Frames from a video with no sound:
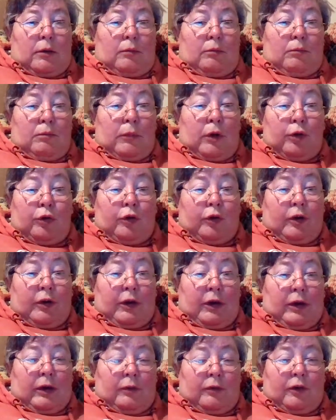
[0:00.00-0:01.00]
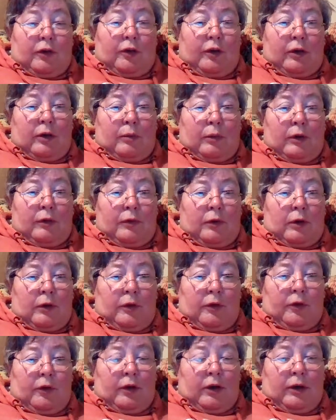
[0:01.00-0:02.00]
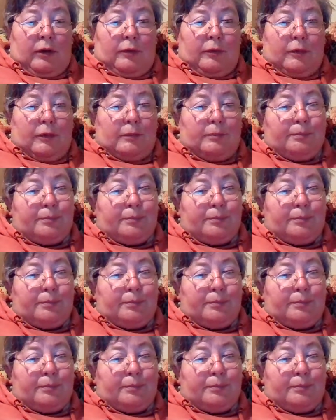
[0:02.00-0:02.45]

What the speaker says: mostly, I have to say, in my father's life.